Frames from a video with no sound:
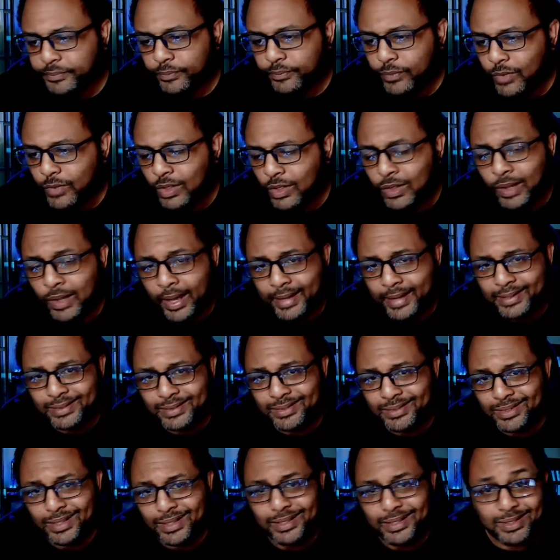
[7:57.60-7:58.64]
like
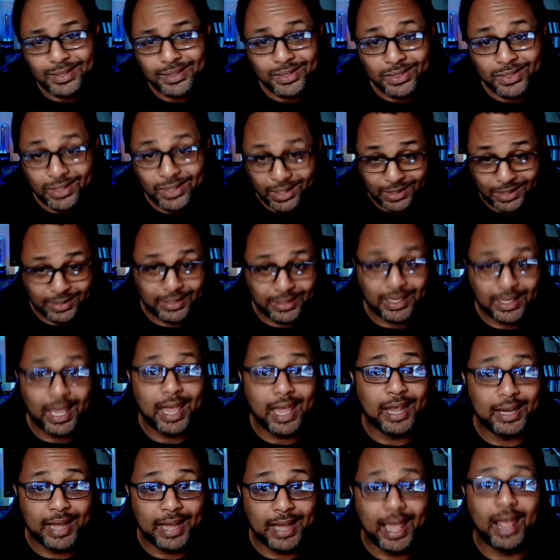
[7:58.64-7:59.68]
just
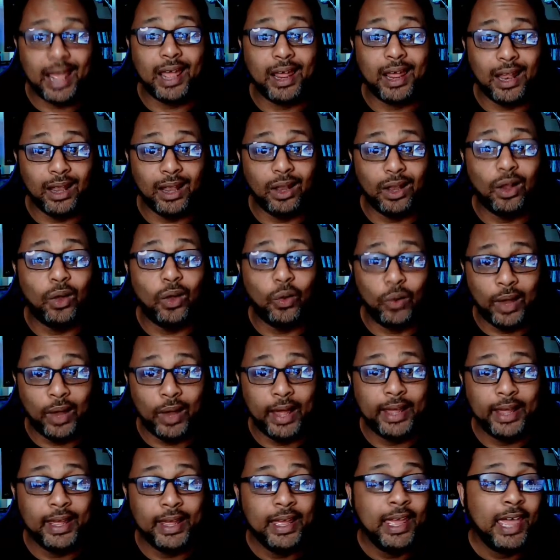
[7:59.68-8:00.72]
saying that alone,
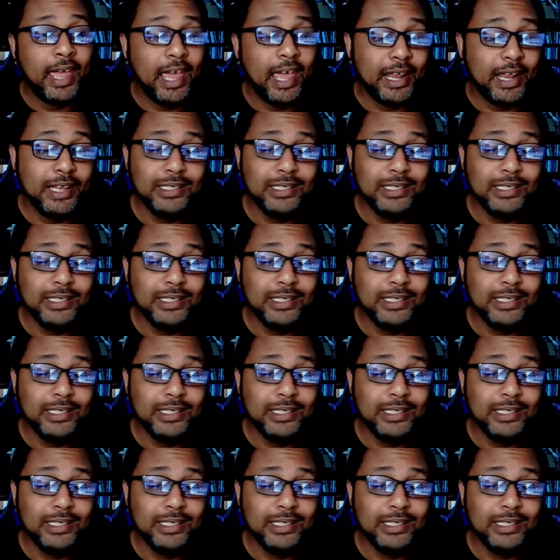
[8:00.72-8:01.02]
like, and this